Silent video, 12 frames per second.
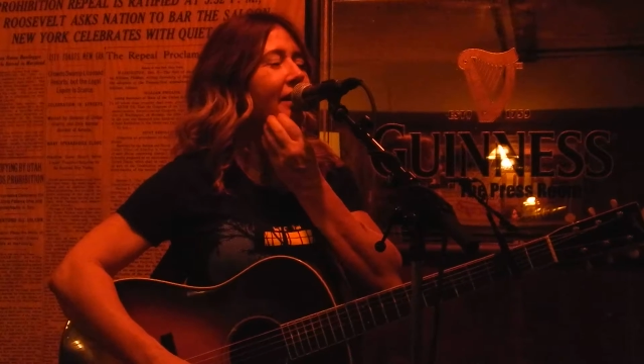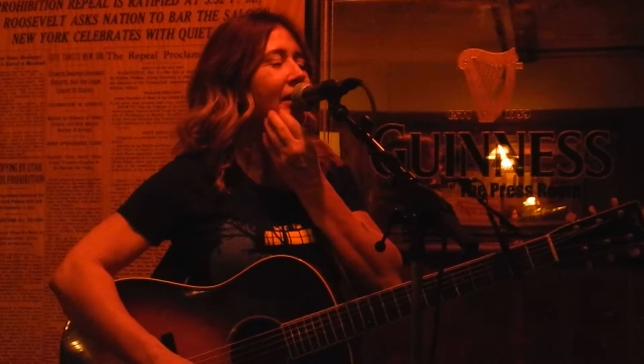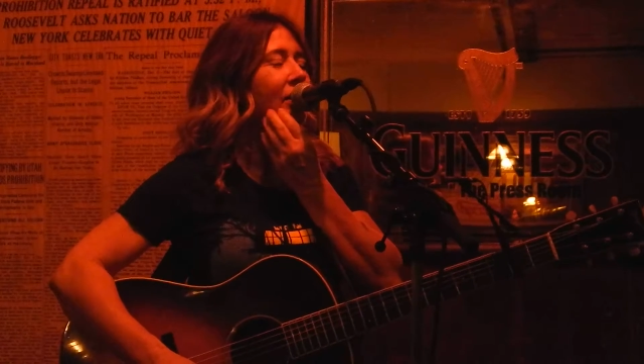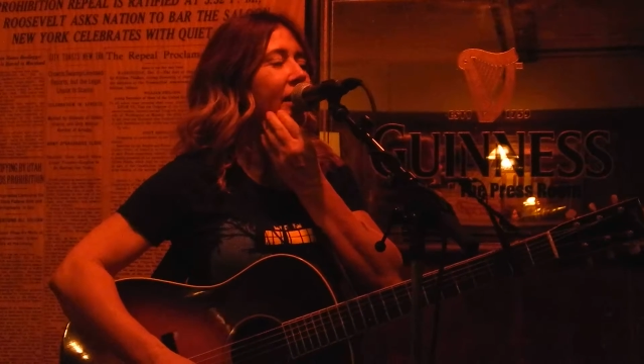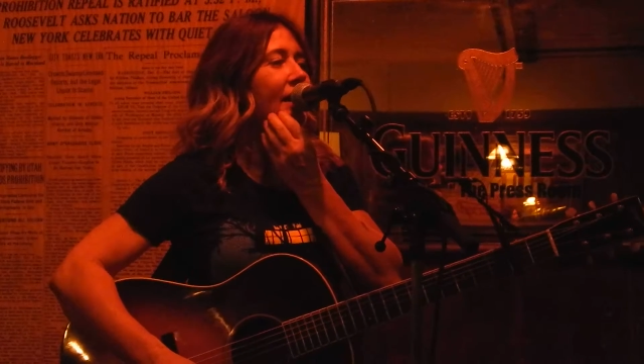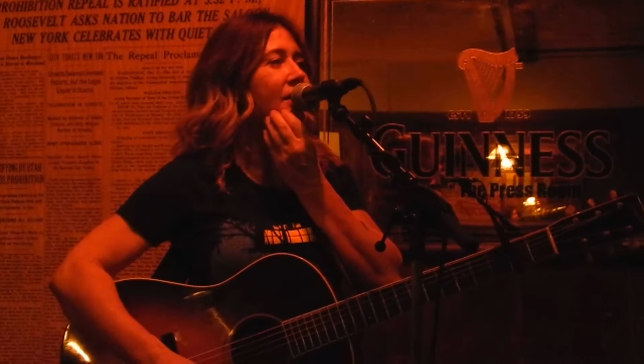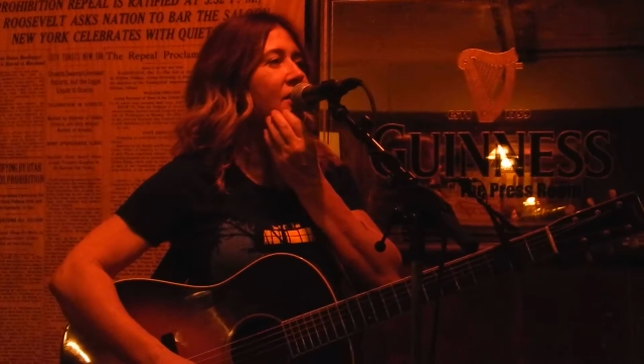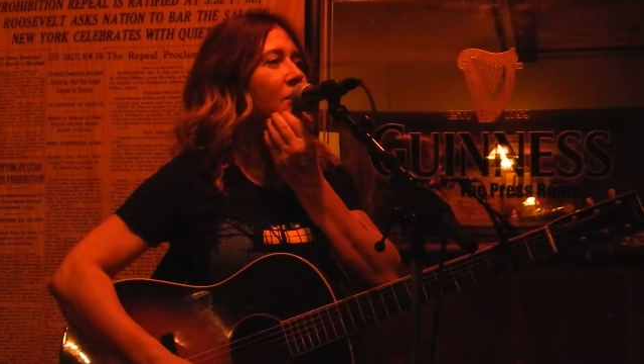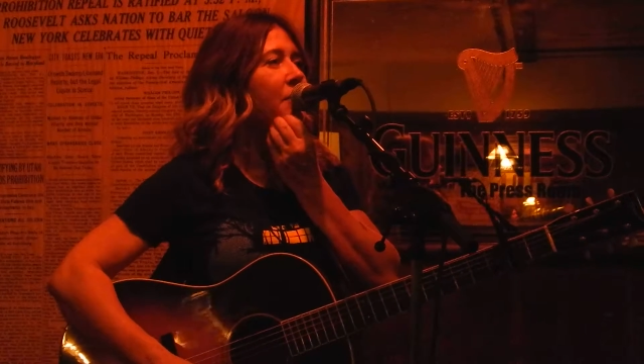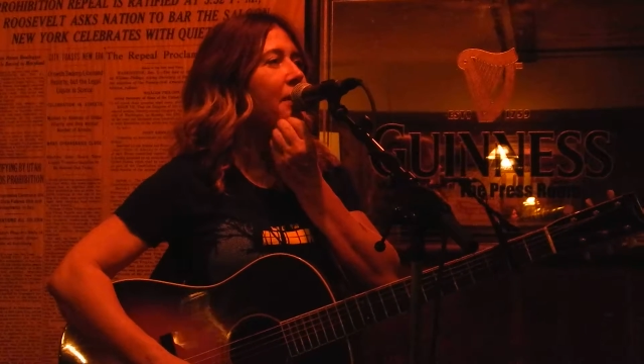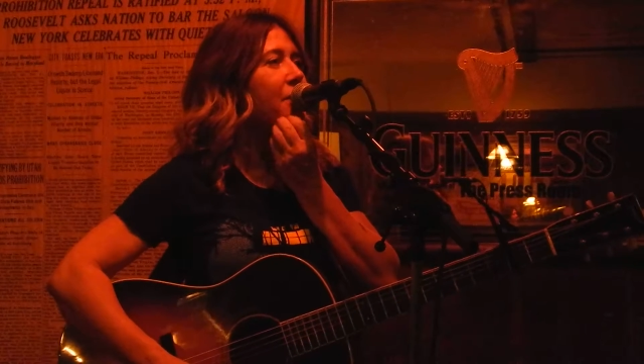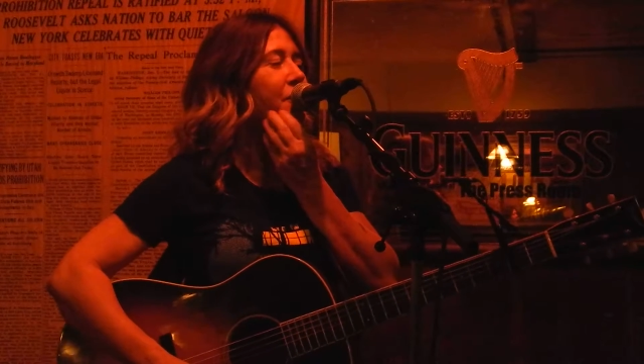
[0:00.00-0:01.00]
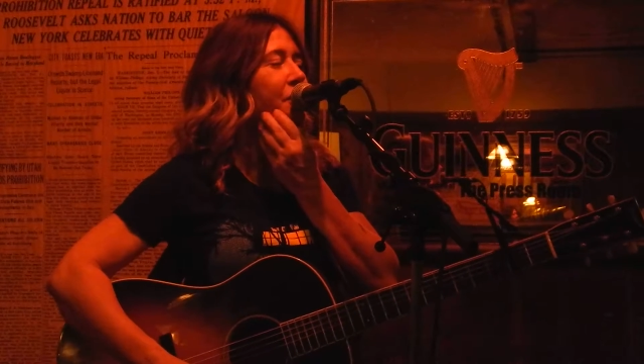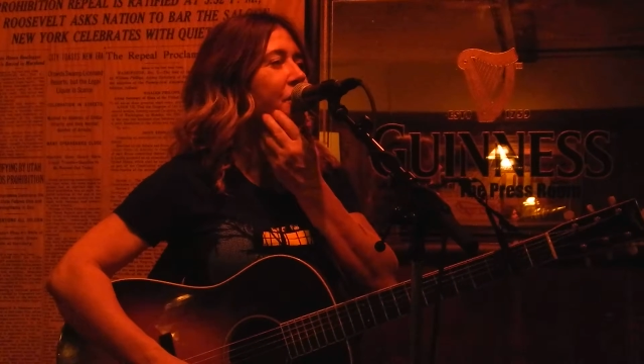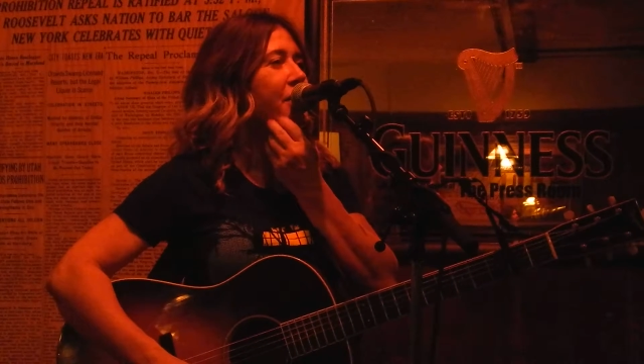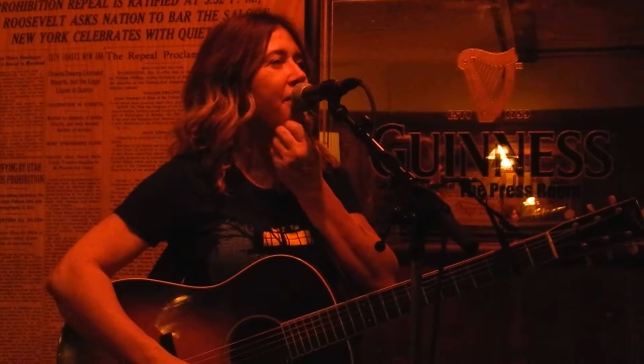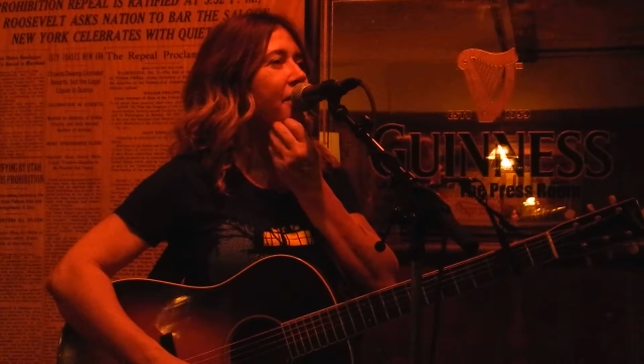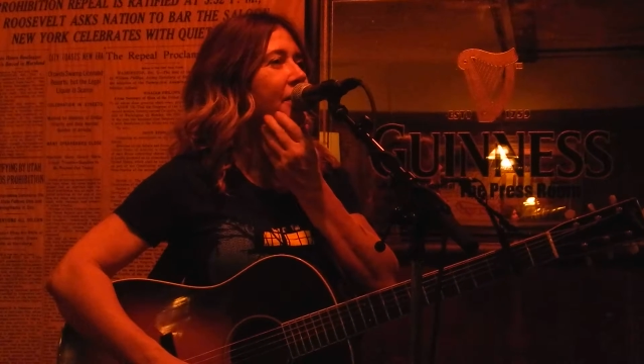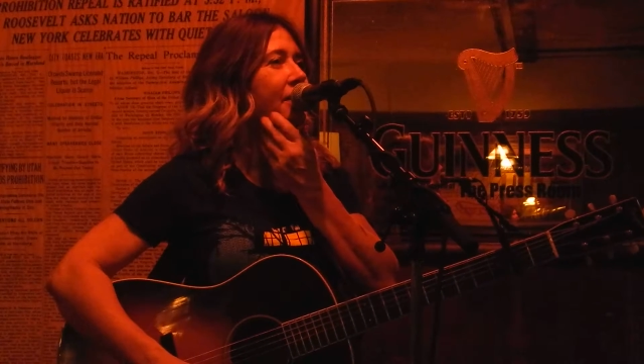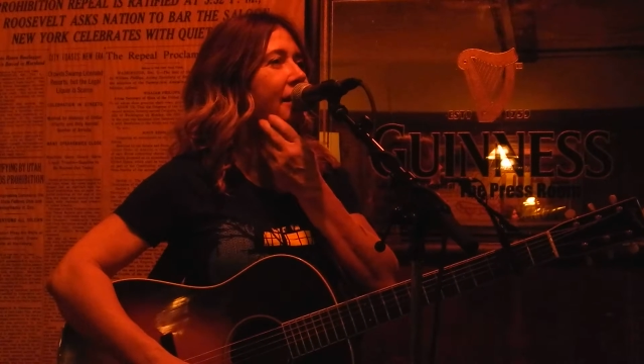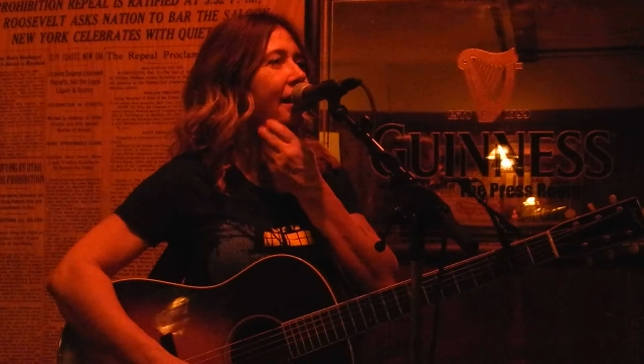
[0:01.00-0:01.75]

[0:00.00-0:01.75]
Thank you guys so much for sharing this